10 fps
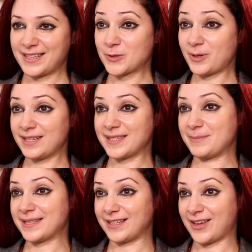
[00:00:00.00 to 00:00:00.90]
A squint is a
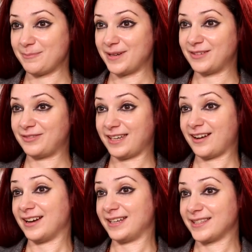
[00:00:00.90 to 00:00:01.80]
misalignment of the
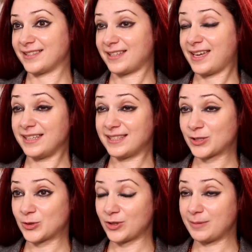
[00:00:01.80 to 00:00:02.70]
eyes, and it's
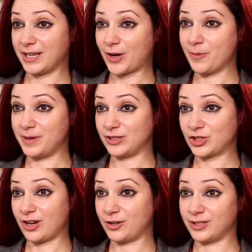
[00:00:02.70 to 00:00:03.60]
extremely common in
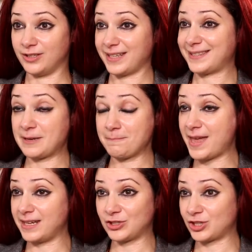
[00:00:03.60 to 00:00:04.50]
childhood. I see
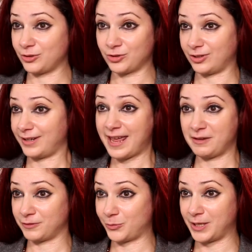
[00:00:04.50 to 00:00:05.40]
many children
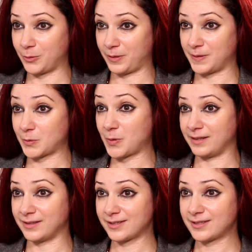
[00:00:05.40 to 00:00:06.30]
every week with a
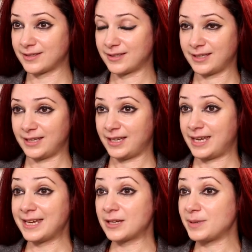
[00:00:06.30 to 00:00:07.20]
squint.
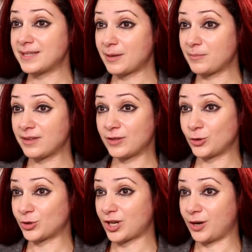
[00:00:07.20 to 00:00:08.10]
It can be something that
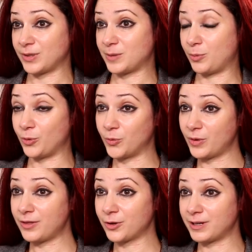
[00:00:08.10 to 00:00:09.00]
your child is born
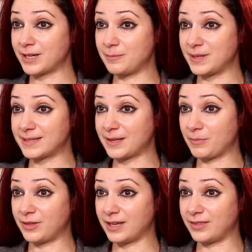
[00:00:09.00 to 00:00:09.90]
with, or it can be
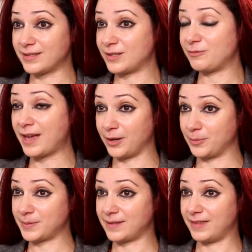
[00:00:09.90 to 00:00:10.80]
something that
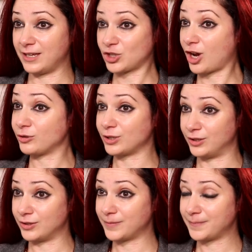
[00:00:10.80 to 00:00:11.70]
develops in their
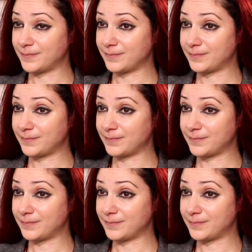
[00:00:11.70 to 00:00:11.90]
childhood.